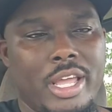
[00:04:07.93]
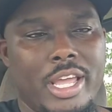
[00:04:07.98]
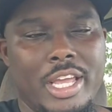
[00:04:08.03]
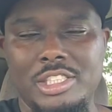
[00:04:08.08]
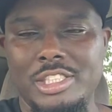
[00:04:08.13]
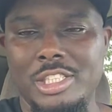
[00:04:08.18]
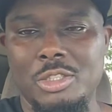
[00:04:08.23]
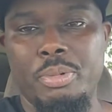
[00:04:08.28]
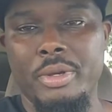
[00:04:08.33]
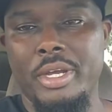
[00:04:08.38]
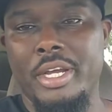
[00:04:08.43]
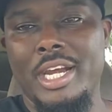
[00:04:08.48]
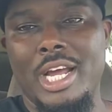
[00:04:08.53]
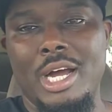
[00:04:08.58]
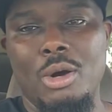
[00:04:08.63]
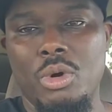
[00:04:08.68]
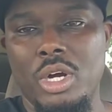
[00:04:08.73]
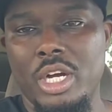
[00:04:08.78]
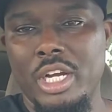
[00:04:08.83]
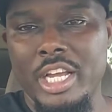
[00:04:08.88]
and just picking
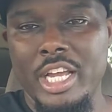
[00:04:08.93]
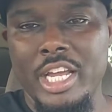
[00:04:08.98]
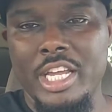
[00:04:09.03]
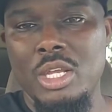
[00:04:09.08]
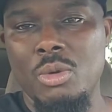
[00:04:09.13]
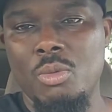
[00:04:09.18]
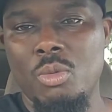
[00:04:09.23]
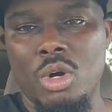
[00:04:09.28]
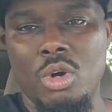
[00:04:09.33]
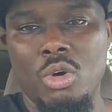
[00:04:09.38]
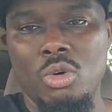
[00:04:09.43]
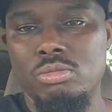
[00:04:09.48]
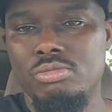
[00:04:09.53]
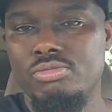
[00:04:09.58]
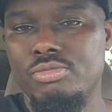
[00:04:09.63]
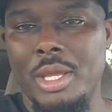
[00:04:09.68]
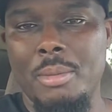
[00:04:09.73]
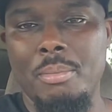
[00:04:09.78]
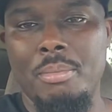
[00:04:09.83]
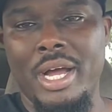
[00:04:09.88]
out what gun you want
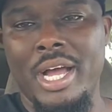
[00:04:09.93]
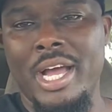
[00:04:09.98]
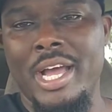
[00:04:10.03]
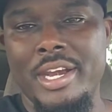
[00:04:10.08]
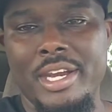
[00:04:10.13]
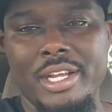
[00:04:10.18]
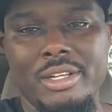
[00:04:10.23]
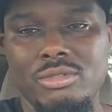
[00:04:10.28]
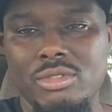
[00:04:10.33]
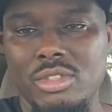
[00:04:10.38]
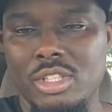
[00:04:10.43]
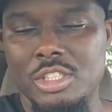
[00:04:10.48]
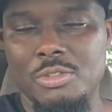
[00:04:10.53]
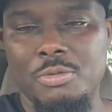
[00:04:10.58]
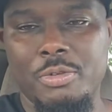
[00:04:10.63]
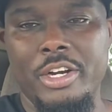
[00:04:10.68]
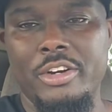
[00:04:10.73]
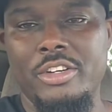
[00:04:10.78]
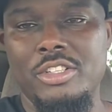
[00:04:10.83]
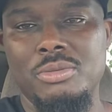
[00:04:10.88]
and buying it,
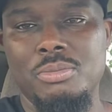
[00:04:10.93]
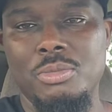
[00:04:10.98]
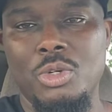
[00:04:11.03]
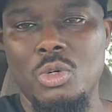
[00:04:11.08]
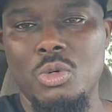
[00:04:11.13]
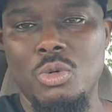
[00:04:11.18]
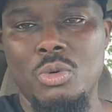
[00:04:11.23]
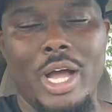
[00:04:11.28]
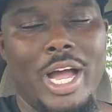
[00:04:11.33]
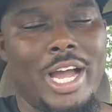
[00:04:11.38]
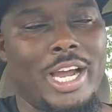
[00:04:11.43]
it's very smooth.